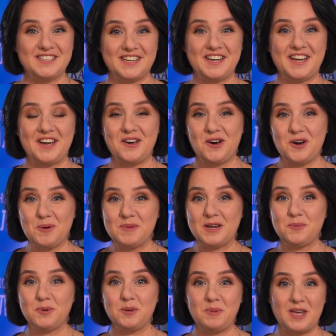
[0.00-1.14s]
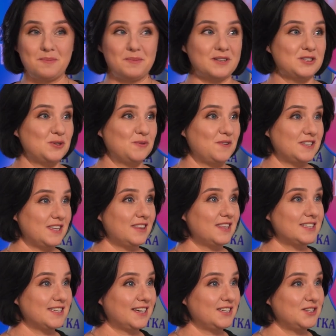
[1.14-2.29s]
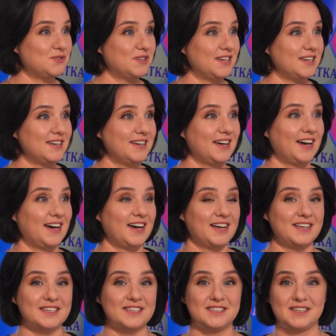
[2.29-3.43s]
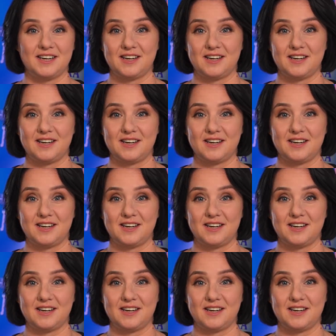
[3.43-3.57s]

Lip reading: day I hope that we'll be able to visit this country and